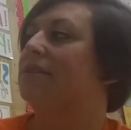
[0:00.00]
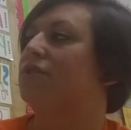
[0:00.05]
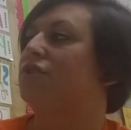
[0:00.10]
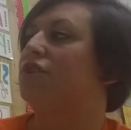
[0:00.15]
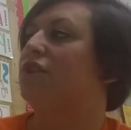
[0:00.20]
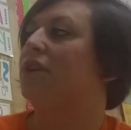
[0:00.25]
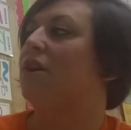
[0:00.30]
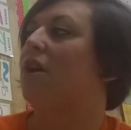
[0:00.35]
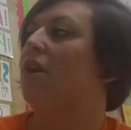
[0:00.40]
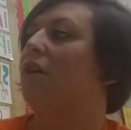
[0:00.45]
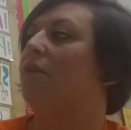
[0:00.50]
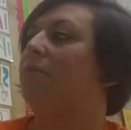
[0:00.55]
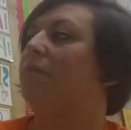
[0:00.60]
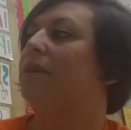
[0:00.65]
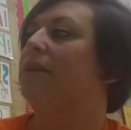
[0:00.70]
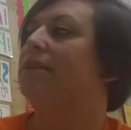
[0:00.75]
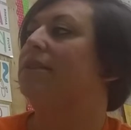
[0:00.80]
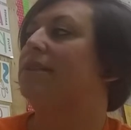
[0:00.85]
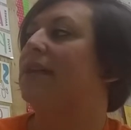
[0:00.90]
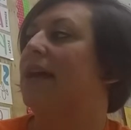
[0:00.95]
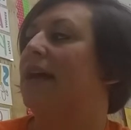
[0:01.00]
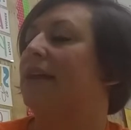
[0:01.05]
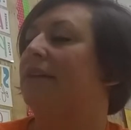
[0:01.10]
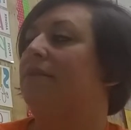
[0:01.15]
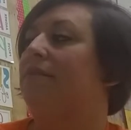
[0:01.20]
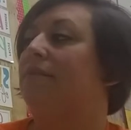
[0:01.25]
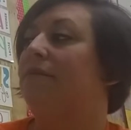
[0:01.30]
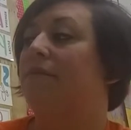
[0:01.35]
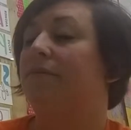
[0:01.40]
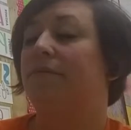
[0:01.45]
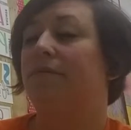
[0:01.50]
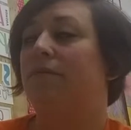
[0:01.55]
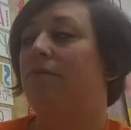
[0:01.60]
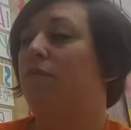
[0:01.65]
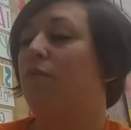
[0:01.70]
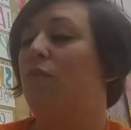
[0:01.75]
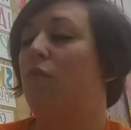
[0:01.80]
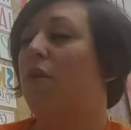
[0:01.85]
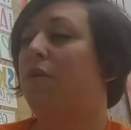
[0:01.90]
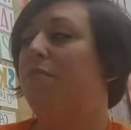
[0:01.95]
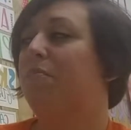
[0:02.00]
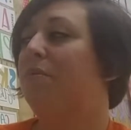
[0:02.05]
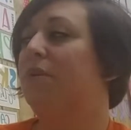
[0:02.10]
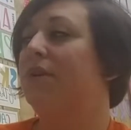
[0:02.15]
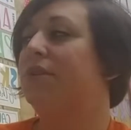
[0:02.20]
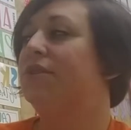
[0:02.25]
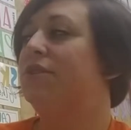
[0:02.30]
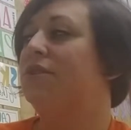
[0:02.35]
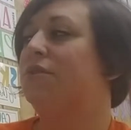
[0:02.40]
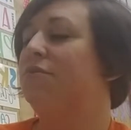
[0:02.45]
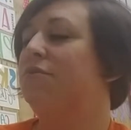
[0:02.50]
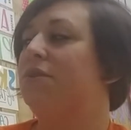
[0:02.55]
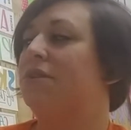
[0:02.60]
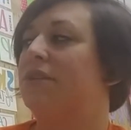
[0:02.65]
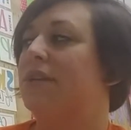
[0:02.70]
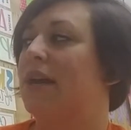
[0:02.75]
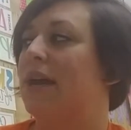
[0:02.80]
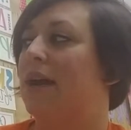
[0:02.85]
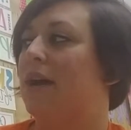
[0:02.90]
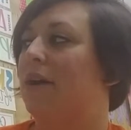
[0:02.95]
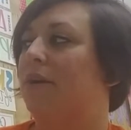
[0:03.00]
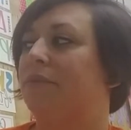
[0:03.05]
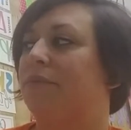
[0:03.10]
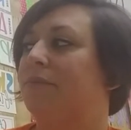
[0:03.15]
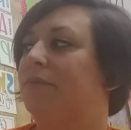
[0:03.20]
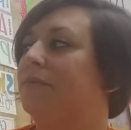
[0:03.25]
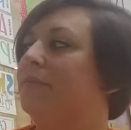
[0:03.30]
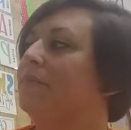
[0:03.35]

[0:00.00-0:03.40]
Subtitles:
she calmly said, What brings you to town?